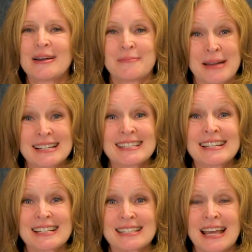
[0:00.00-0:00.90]
My
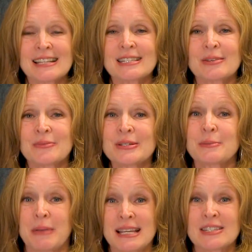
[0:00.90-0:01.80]
success was
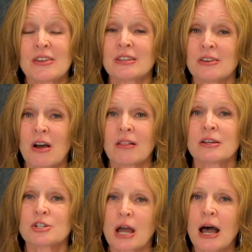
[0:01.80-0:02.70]
based on the
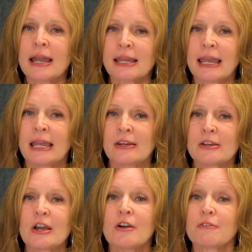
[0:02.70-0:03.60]
knowledge I gained
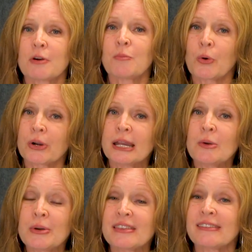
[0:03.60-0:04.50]
from working
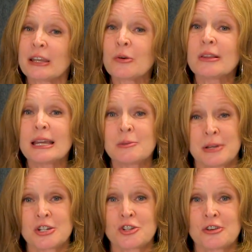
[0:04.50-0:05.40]
with legal
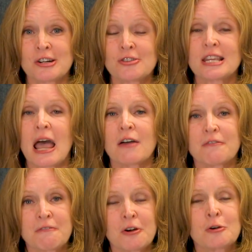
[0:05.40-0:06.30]
administrators at
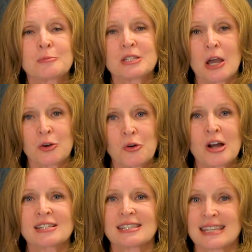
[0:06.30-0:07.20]
firms across